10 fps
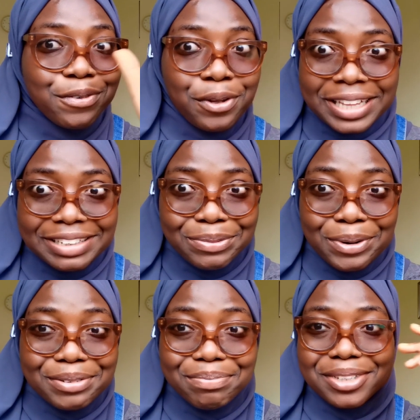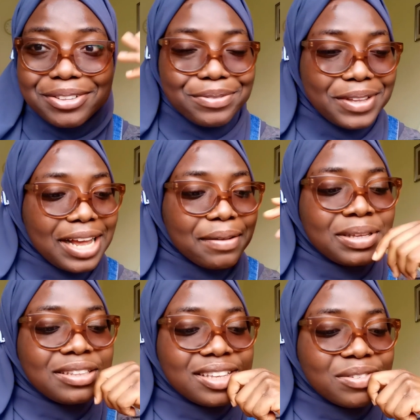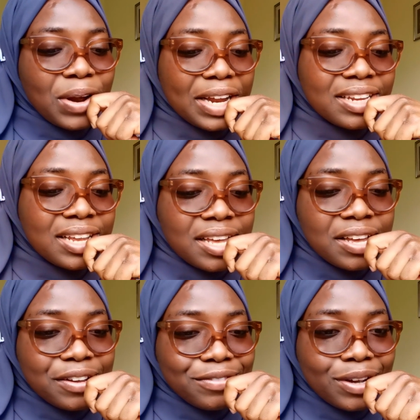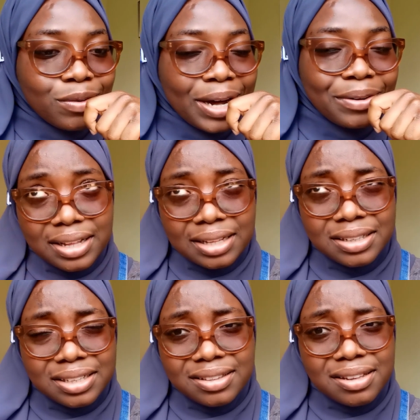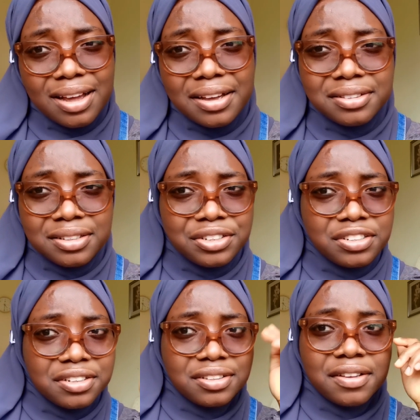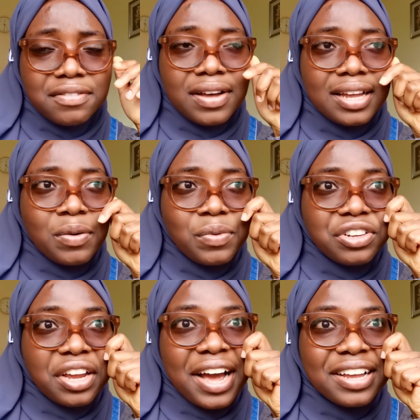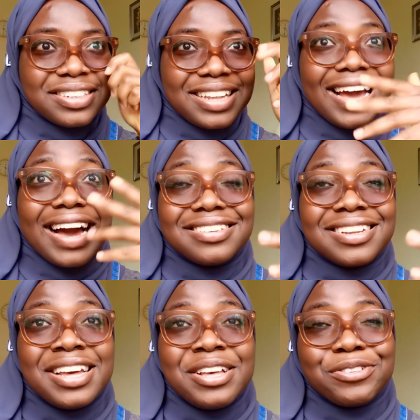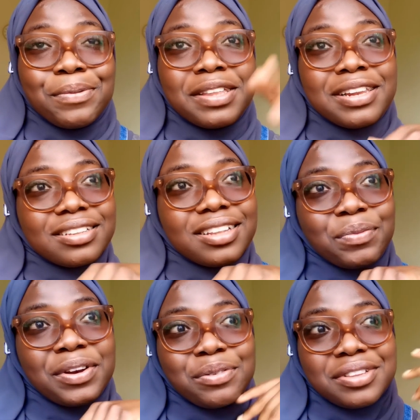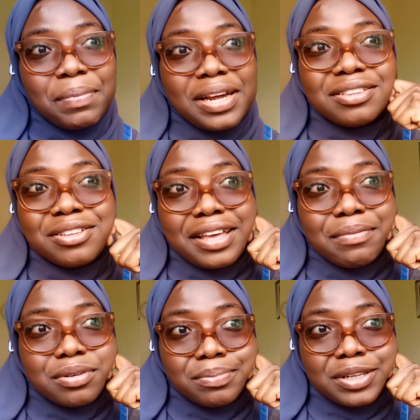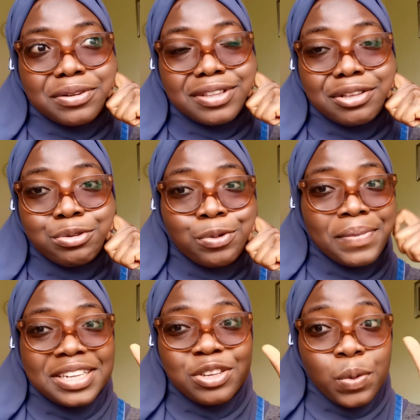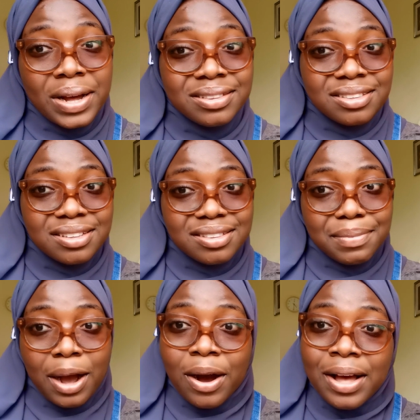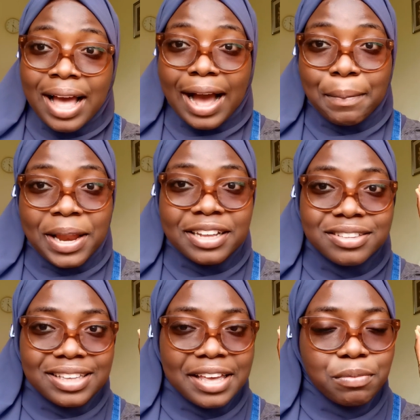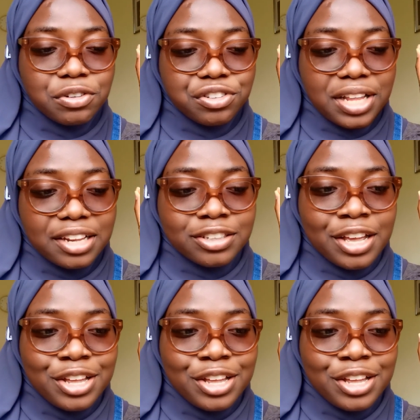4:31 because of the lab meeting ran for a while. I think it's a nice initiative, and I wish they had something like that when I was applying to Cambridge, because there's so many nuances about applying to Cambridge that